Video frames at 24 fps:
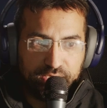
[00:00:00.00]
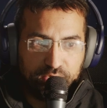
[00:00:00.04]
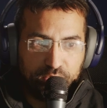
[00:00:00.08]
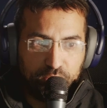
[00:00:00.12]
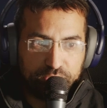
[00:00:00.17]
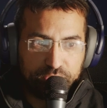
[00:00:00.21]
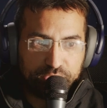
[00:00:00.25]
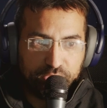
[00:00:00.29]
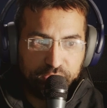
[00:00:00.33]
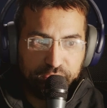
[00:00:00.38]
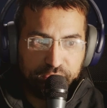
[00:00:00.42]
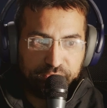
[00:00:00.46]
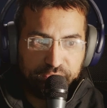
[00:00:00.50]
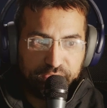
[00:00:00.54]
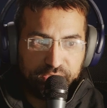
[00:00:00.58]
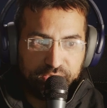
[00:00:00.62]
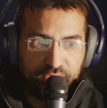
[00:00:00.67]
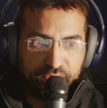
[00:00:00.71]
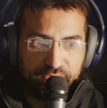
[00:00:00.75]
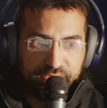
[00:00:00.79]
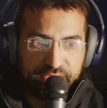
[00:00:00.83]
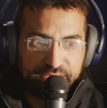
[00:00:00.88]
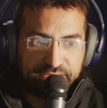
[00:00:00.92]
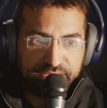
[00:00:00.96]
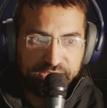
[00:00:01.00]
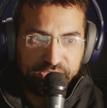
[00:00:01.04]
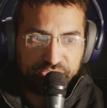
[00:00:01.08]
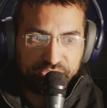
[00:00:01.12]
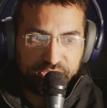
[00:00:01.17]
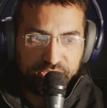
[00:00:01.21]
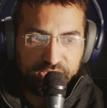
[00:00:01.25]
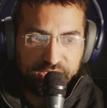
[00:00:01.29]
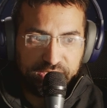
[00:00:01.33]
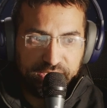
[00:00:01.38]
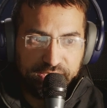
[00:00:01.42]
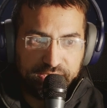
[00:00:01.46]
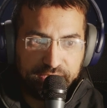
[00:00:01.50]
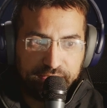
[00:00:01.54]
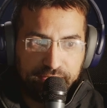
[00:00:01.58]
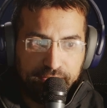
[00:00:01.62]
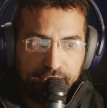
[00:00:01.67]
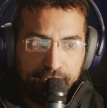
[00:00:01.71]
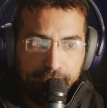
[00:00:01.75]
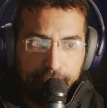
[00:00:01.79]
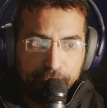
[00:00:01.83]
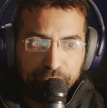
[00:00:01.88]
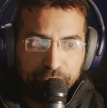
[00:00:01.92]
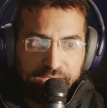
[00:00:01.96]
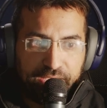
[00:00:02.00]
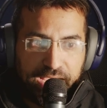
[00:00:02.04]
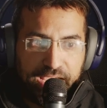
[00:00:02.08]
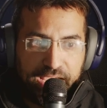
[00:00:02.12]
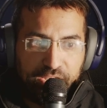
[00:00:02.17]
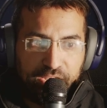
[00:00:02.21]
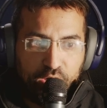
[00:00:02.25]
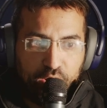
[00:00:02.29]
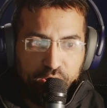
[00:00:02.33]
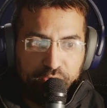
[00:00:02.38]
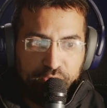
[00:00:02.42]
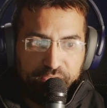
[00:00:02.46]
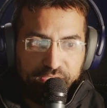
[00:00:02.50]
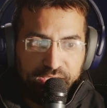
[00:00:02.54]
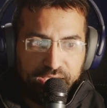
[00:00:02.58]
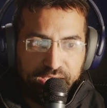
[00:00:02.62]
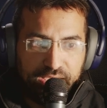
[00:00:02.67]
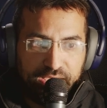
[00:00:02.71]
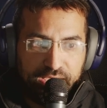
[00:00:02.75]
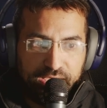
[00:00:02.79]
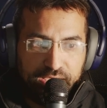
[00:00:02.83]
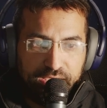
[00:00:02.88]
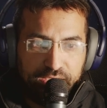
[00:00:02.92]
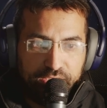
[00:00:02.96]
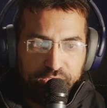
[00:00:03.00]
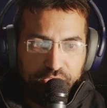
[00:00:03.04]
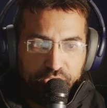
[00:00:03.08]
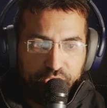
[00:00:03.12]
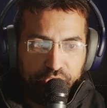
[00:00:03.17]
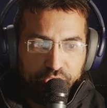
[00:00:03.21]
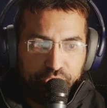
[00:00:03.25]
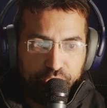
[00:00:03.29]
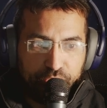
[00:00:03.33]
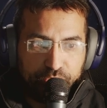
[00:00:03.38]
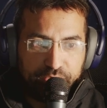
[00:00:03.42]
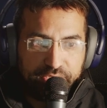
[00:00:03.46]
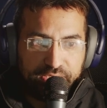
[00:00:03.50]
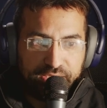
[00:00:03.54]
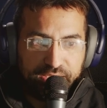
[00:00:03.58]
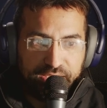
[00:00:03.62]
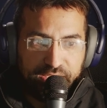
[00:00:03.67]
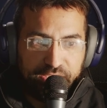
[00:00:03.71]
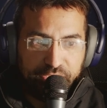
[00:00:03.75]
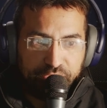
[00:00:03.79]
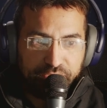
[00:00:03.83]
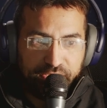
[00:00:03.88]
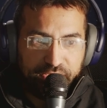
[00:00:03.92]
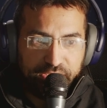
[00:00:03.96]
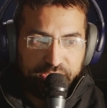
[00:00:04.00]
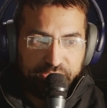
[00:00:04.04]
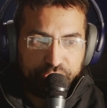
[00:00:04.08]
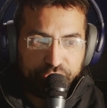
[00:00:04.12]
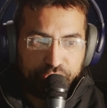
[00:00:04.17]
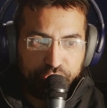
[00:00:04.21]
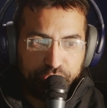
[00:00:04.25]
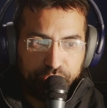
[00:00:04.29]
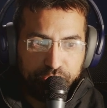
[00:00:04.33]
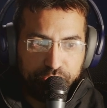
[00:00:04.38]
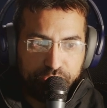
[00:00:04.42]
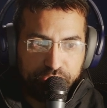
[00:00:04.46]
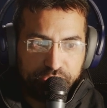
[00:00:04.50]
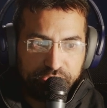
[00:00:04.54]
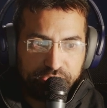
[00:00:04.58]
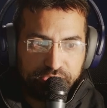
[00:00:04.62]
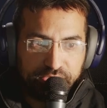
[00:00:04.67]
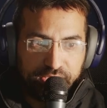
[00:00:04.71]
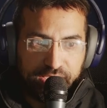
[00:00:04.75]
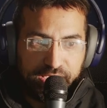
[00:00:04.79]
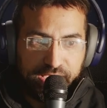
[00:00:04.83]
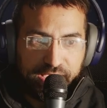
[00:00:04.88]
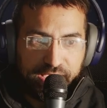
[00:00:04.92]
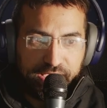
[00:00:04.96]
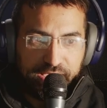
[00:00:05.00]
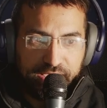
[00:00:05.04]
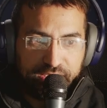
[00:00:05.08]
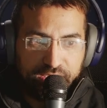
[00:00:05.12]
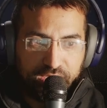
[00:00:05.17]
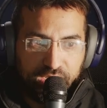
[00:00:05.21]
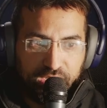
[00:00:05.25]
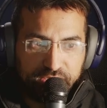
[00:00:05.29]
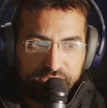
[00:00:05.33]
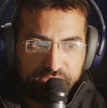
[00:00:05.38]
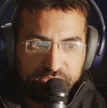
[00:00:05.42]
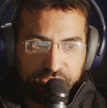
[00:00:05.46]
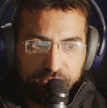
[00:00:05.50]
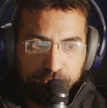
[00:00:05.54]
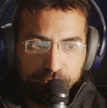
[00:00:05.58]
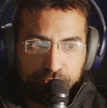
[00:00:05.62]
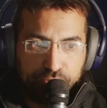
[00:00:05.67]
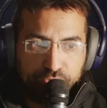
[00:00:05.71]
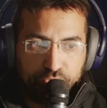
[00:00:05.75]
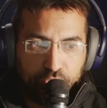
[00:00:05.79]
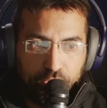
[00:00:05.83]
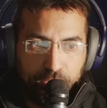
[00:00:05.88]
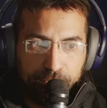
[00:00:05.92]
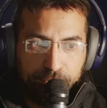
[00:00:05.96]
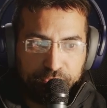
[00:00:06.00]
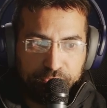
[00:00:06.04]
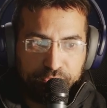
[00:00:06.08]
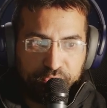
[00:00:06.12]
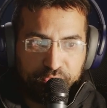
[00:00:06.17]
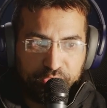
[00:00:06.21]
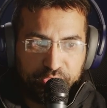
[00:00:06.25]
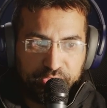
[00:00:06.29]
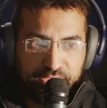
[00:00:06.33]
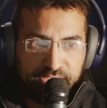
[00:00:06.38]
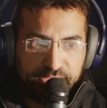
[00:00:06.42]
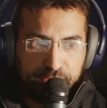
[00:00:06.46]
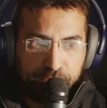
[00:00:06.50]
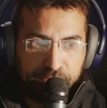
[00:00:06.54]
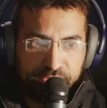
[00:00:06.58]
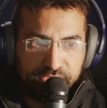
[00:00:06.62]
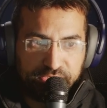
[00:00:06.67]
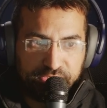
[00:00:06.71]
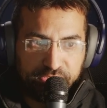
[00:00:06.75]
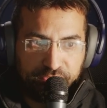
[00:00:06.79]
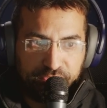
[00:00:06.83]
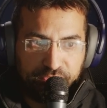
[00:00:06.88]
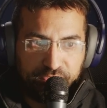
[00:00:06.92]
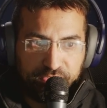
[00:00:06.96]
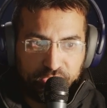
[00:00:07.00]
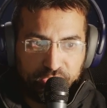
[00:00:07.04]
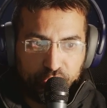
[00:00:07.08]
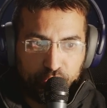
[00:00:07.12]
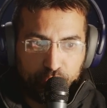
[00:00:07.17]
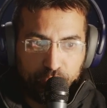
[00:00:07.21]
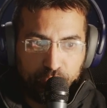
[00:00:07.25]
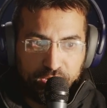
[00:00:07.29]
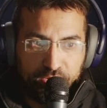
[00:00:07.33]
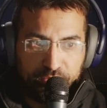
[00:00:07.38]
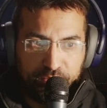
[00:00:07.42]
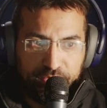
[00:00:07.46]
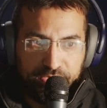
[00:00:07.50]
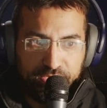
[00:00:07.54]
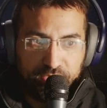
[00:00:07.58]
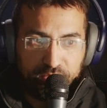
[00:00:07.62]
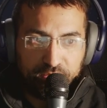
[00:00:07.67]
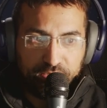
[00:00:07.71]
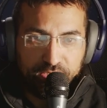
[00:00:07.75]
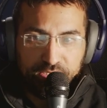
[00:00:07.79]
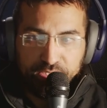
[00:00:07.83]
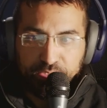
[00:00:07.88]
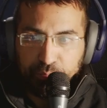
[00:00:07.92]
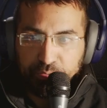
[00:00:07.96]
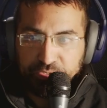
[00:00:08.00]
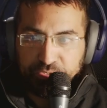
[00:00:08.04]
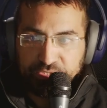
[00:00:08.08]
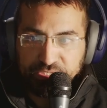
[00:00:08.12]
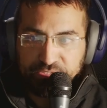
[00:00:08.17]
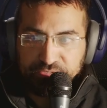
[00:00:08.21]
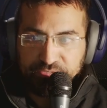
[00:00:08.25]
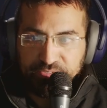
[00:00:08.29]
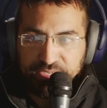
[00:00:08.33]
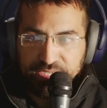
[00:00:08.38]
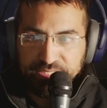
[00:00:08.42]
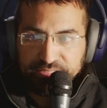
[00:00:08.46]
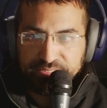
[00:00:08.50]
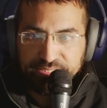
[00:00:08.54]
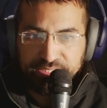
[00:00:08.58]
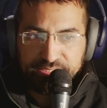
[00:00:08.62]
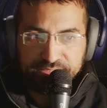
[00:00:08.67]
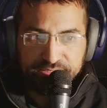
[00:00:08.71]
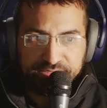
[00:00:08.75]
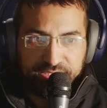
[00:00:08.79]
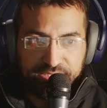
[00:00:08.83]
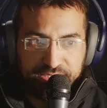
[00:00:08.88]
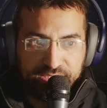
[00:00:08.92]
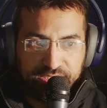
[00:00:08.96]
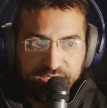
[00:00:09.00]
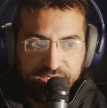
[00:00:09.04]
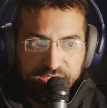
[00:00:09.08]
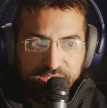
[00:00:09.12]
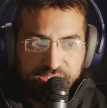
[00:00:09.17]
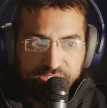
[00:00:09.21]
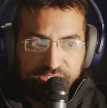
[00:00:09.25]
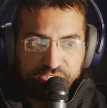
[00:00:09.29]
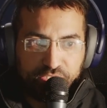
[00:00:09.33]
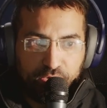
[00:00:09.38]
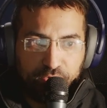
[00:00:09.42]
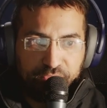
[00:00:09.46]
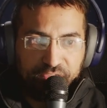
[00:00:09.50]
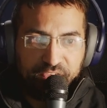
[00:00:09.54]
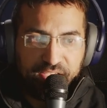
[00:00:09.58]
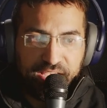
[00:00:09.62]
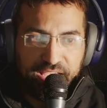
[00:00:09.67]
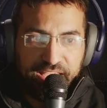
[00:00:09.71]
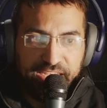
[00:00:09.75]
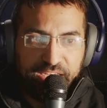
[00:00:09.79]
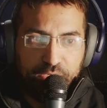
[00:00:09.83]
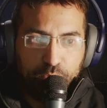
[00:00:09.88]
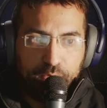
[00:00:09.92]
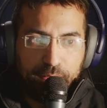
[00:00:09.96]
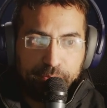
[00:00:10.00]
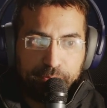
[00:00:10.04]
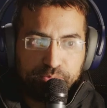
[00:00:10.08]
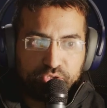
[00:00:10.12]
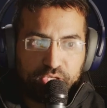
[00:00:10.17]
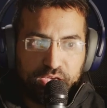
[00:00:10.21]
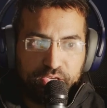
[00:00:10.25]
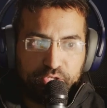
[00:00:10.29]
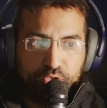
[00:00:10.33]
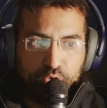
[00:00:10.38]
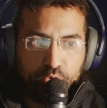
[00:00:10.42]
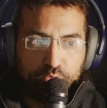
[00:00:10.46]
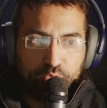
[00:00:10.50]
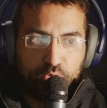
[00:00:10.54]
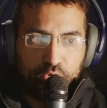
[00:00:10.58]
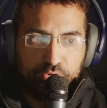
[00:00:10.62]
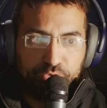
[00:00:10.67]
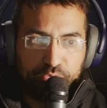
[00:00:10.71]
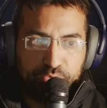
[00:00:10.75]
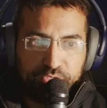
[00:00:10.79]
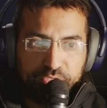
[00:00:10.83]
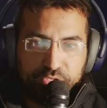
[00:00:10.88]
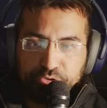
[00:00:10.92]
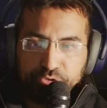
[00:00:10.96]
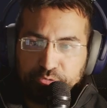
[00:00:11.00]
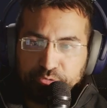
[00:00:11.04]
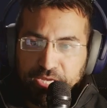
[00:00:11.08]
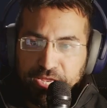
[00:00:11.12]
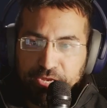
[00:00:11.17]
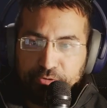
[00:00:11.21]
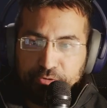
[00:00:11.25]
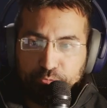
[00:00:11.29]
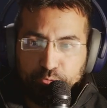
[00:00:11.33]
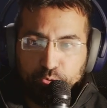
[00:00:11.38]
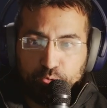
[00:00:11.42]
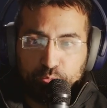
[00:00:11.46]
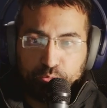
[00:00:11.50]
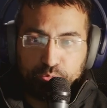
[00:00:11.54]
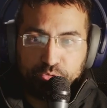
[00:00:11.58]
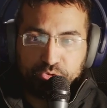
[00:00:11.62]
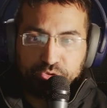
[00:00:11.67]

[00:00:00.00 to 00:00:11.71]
fill on extension click. And over here, you can literally choose a custom prompt for this specific URL, which is fantastic. So for any website you're on, you can create rules